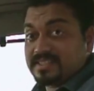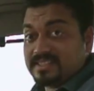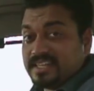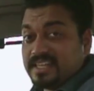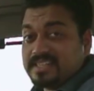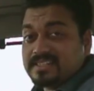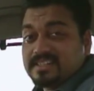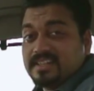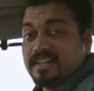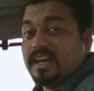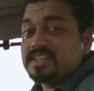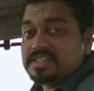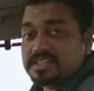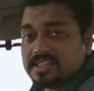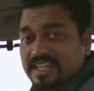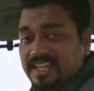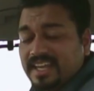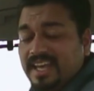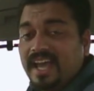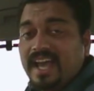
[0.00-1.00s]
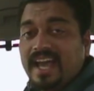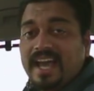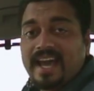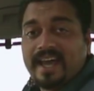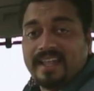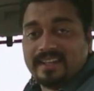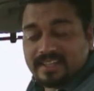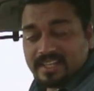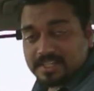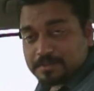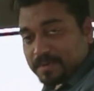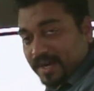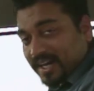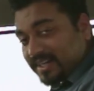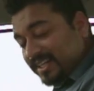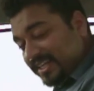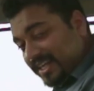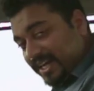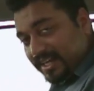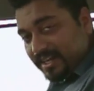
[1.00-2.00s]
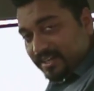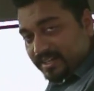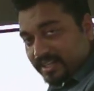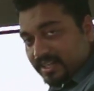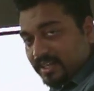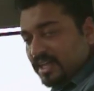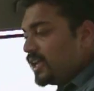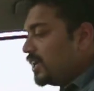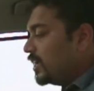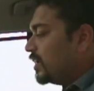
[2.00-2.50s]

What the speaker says: there's luxury, and there's practicality.